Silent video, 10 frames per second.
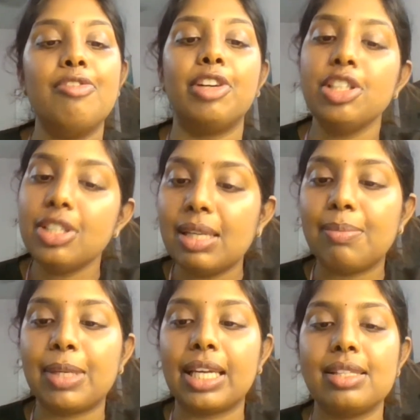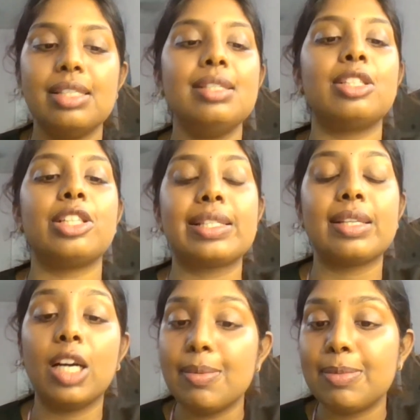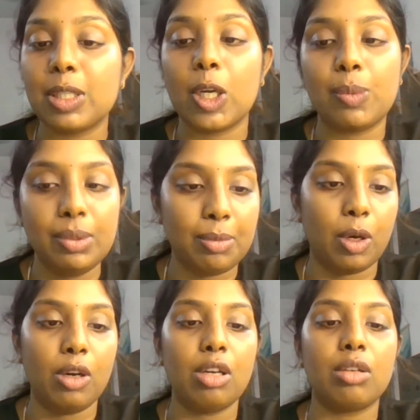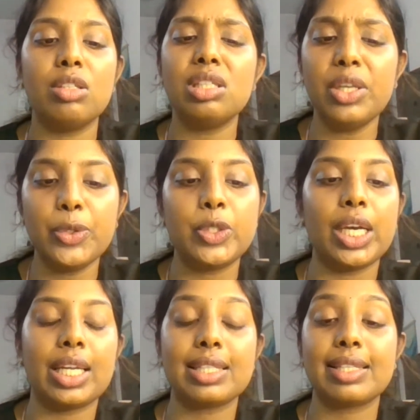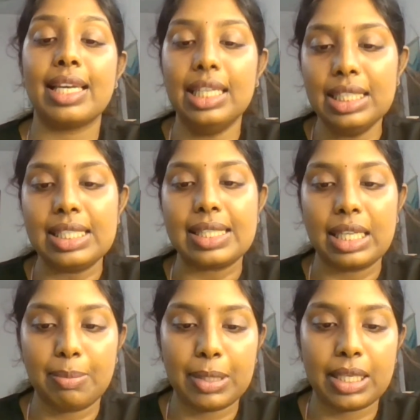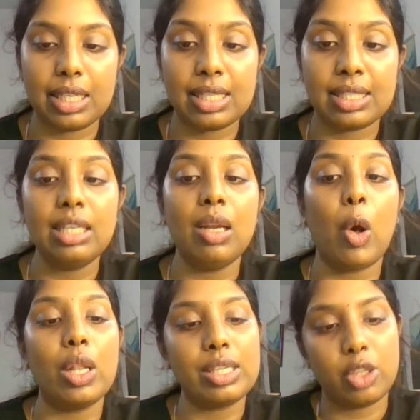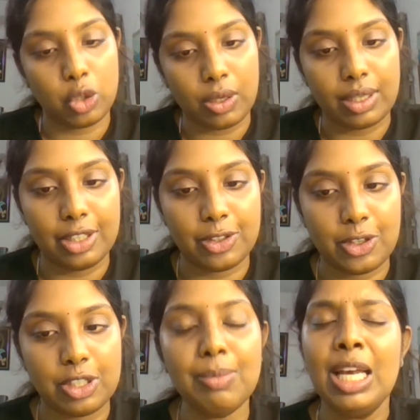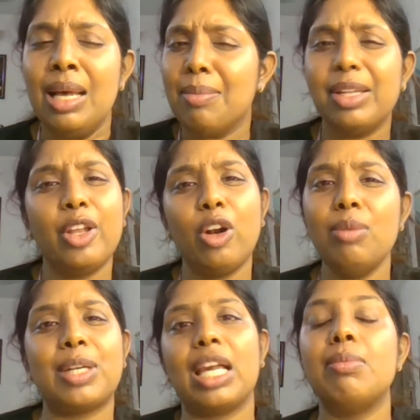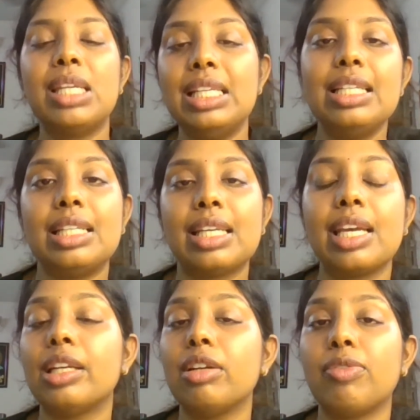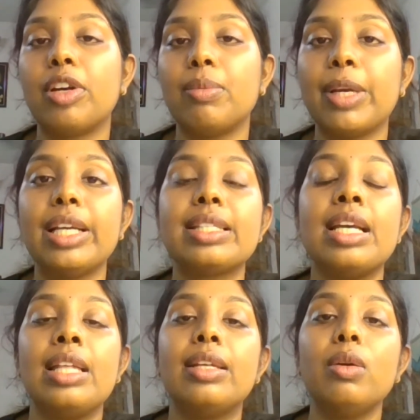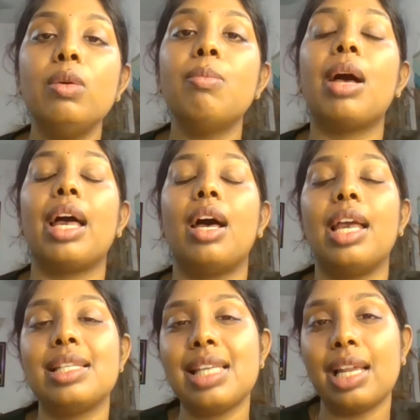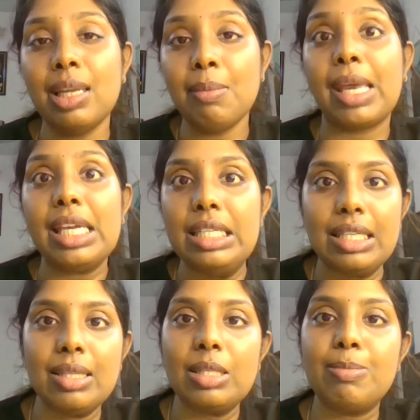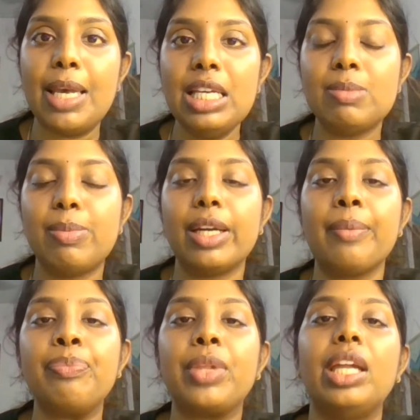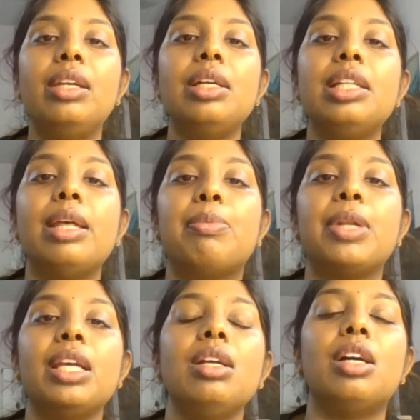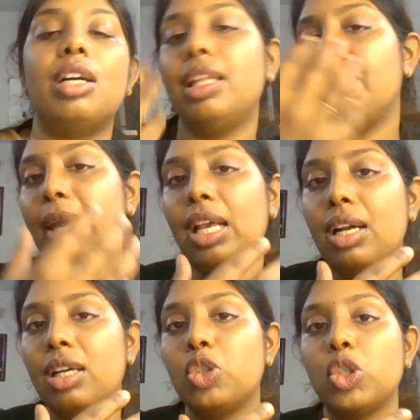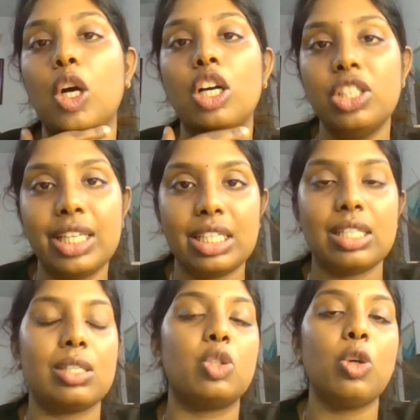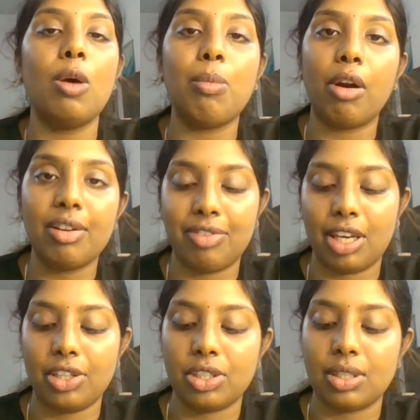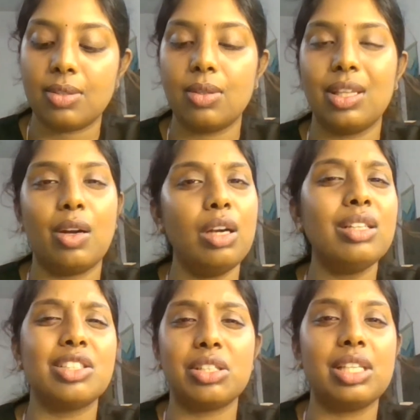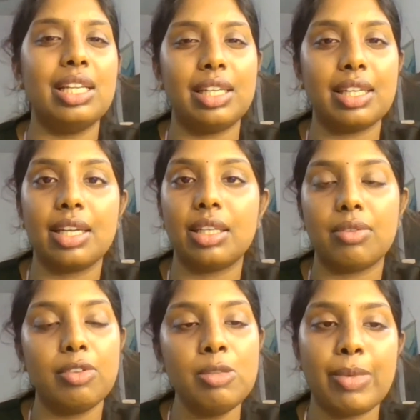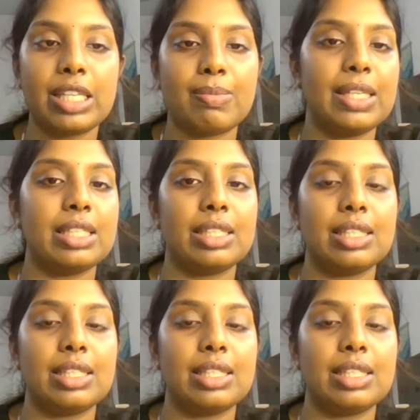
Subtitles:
Functional appliances such as herbs or twin block are also used to correct skeletal discrepancies and alter the jaw relationship, but they're not primarily indicated for it because they don't exactly maintain the space, but in turn they make jaw changes, jaw modifications. So they're not generally indicated for space maintenance.